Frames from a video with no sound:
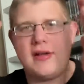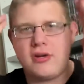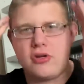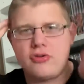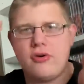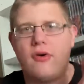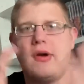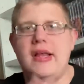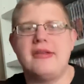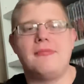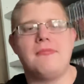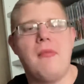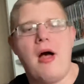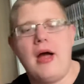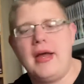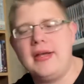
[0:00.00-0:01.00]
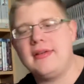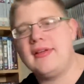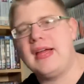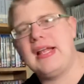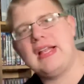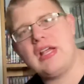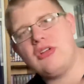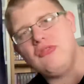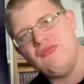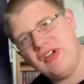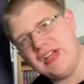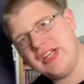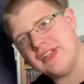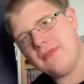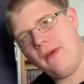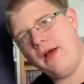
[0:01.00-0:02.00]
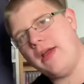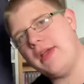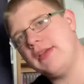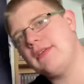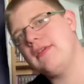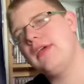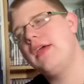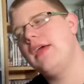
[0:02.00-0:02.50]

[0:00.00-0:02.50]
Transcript: control his mind and then read his mind.